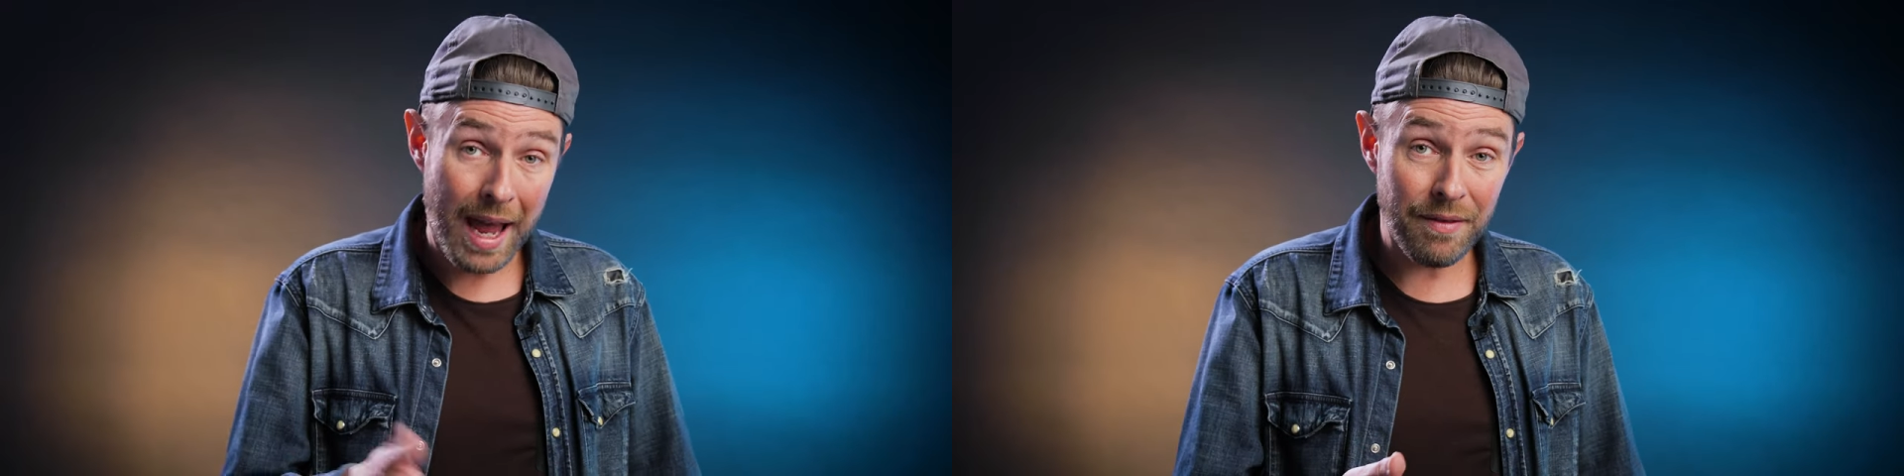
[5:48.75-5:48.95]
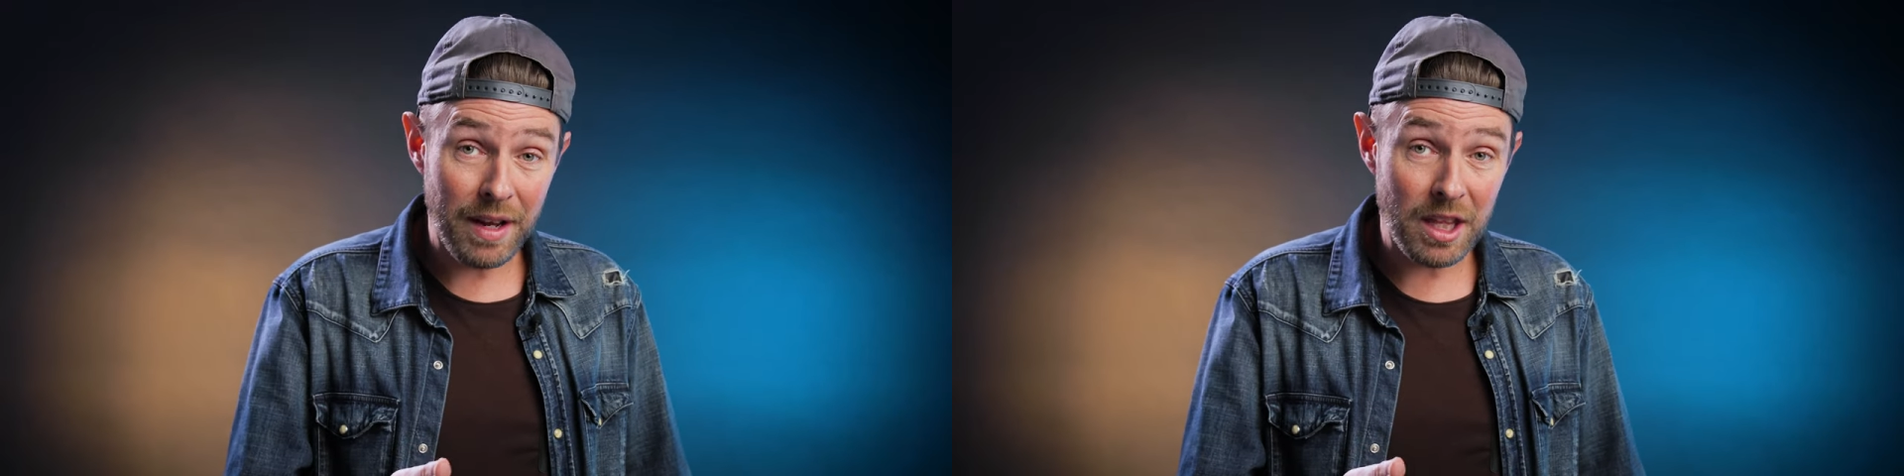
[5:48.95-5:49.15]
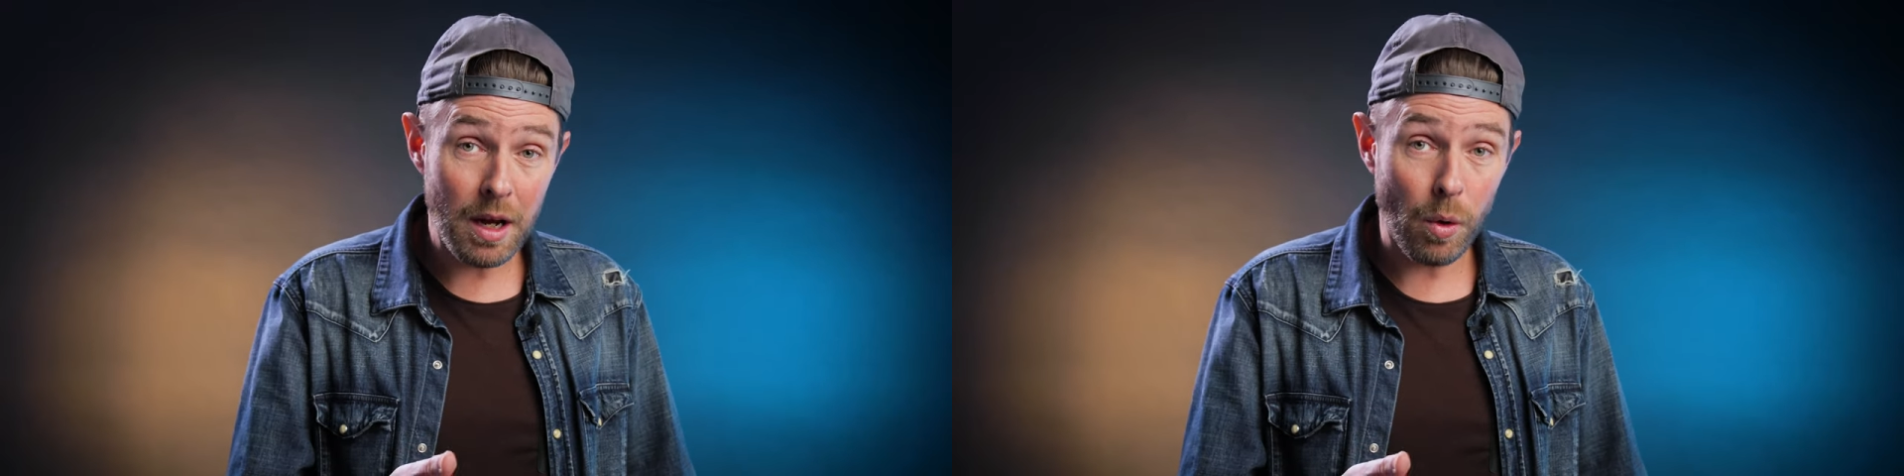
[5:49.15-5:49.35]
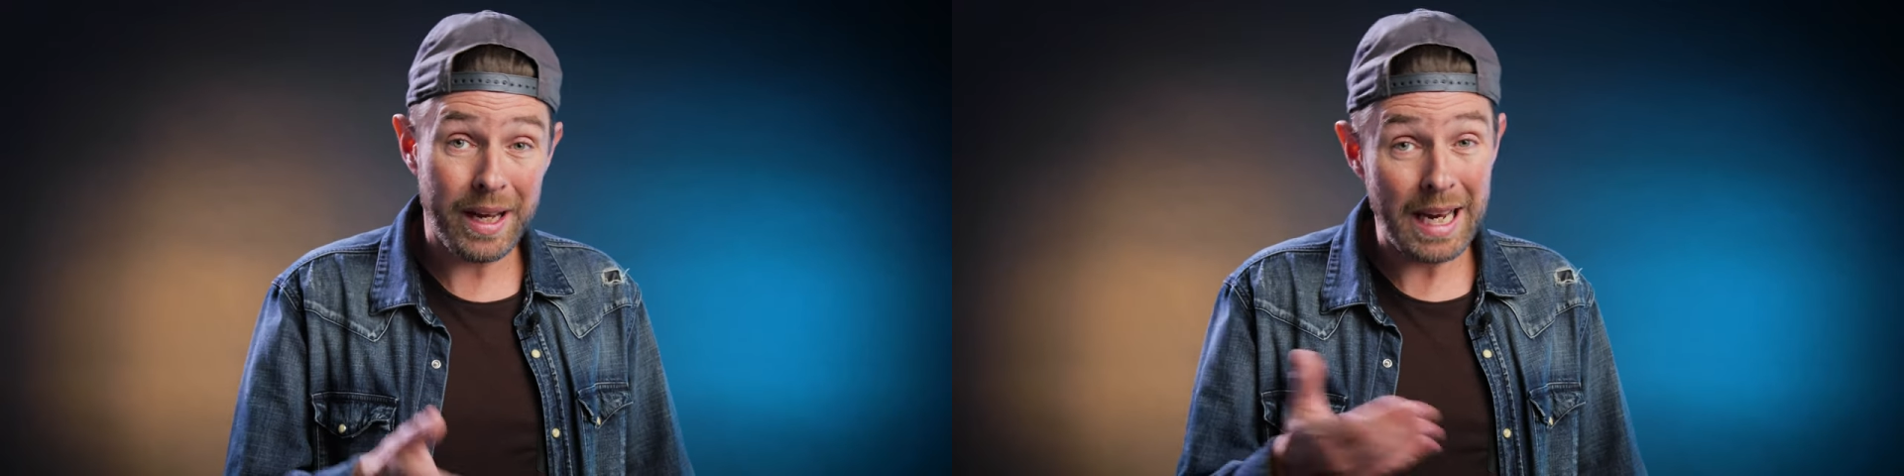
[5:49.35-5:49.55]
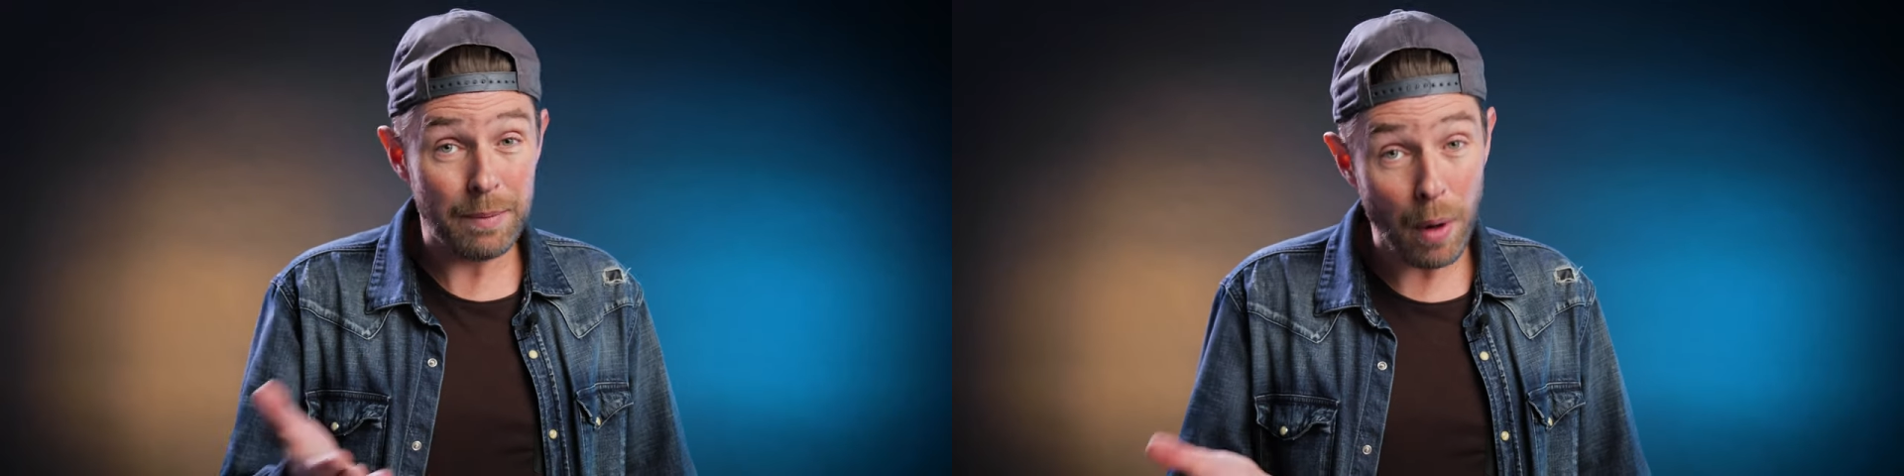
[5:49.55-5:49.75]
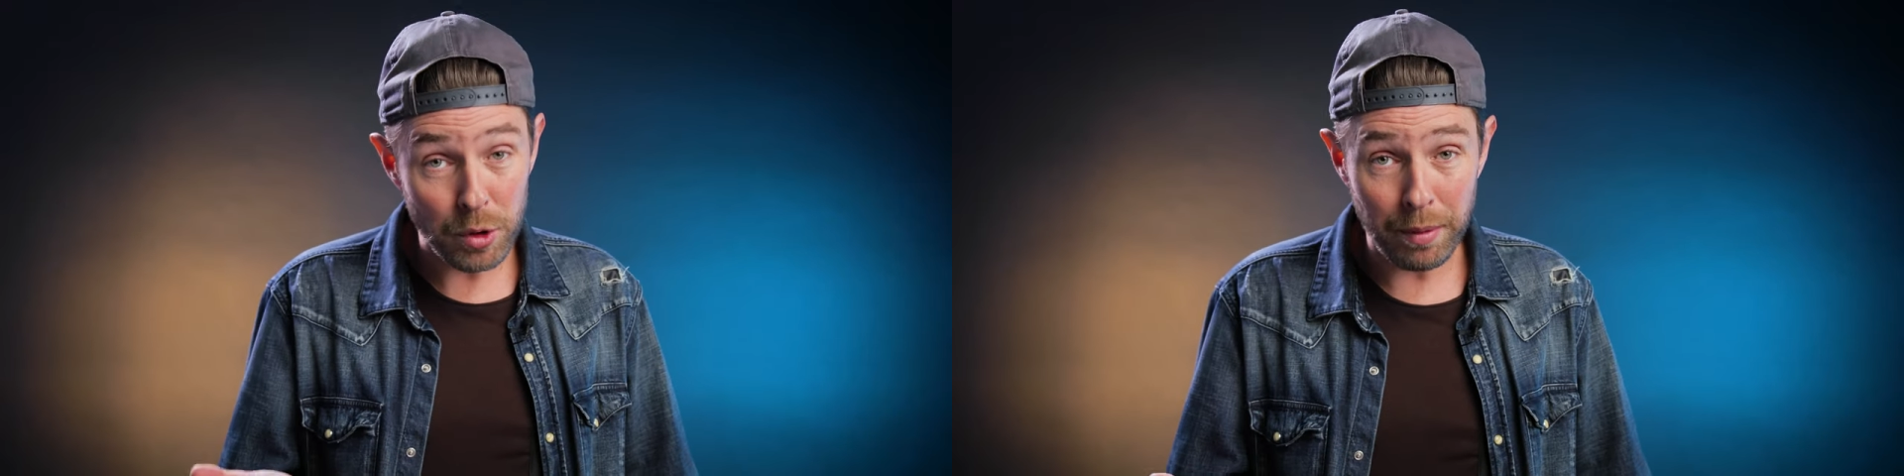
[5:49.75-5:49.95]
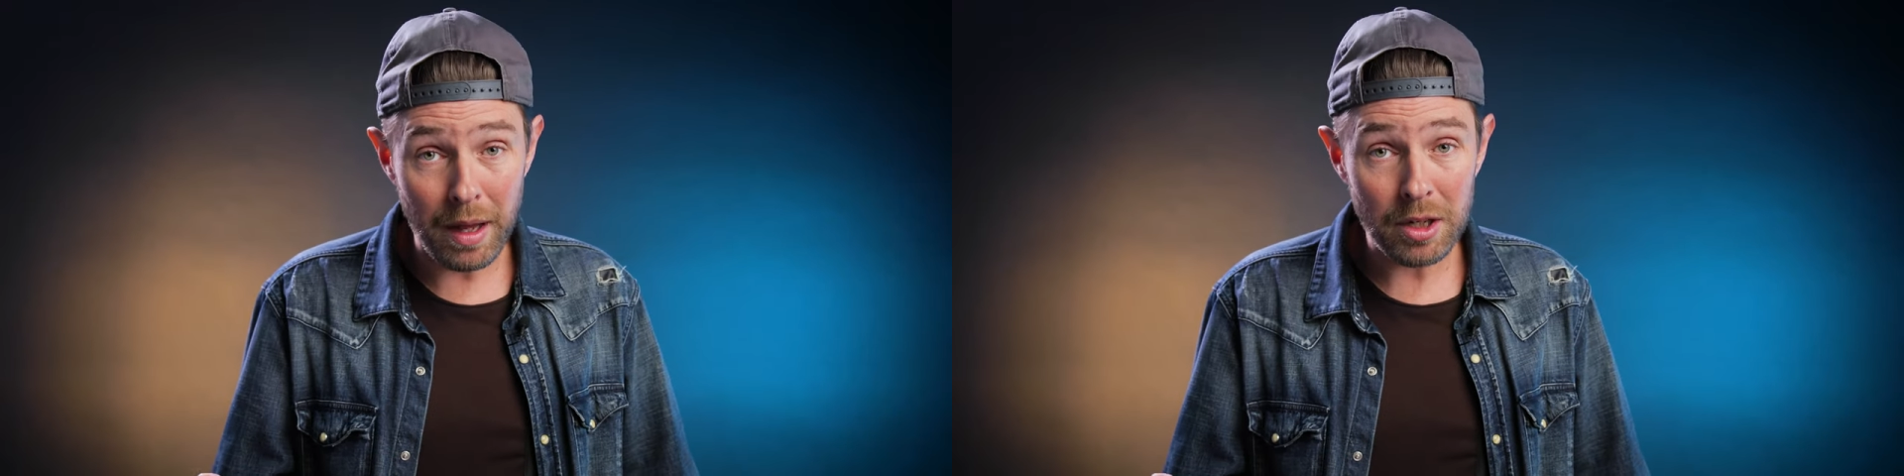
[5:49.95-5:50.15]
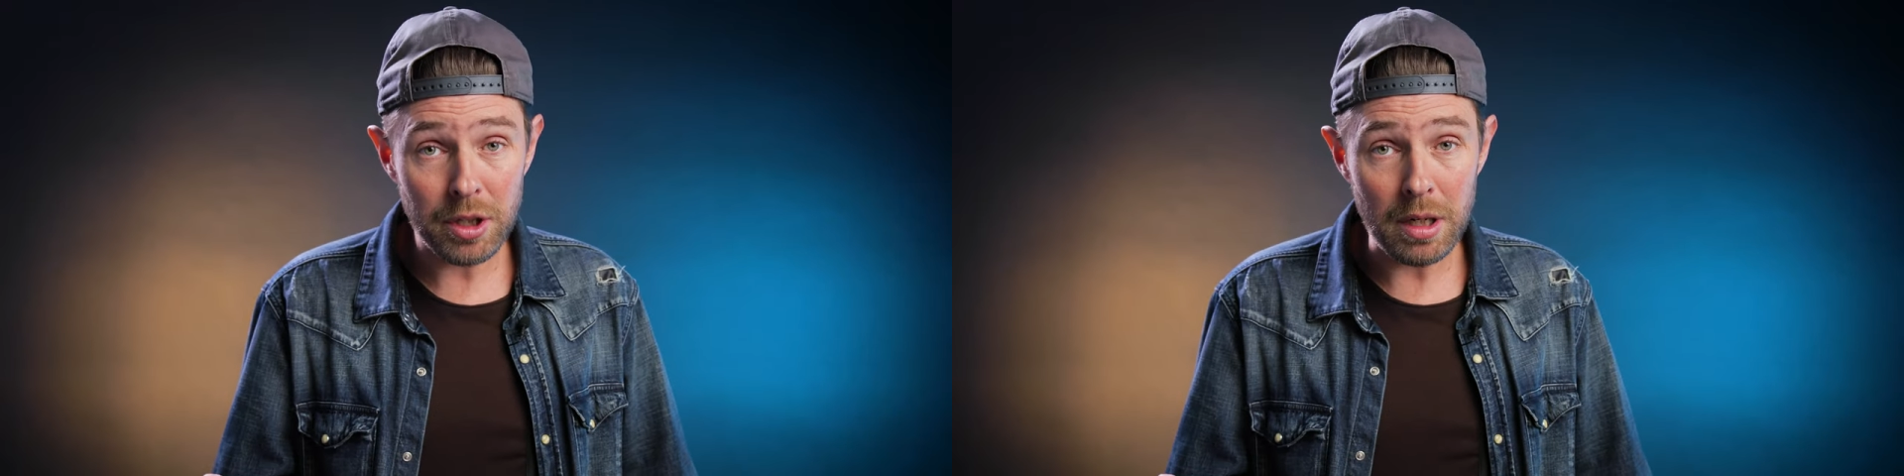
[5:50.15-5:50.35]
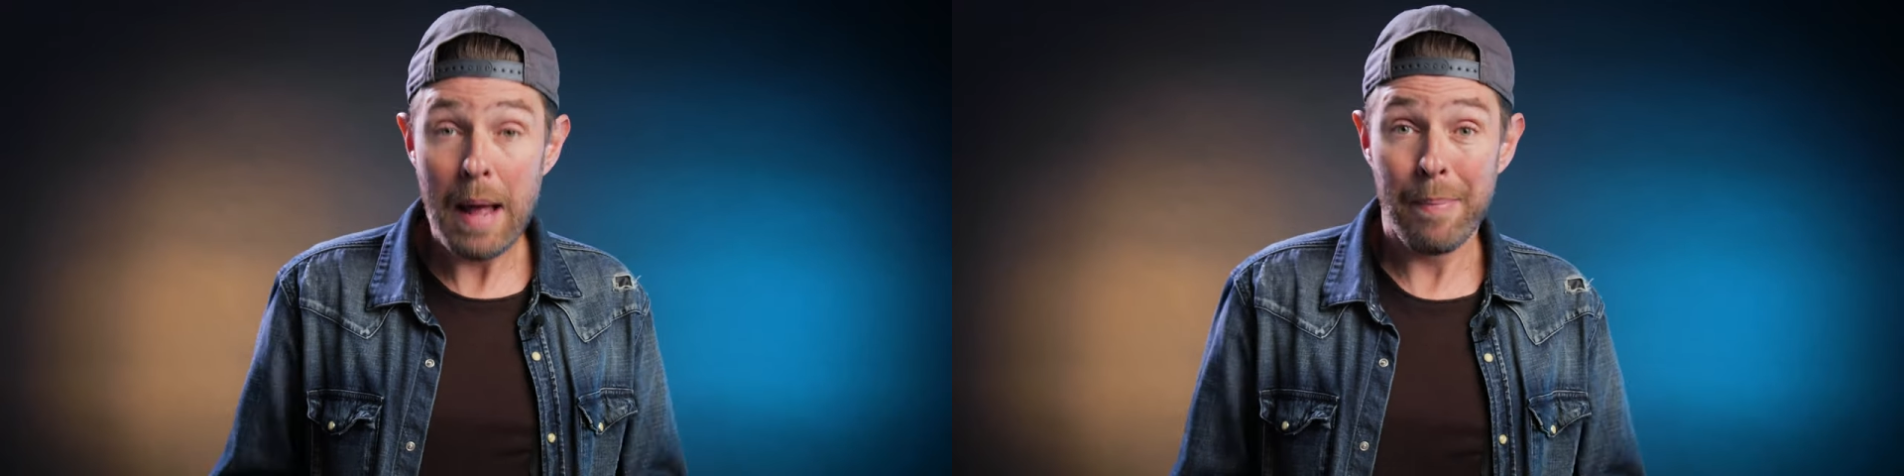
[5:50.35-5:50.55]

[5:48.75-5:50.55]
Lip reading: and video in post-production,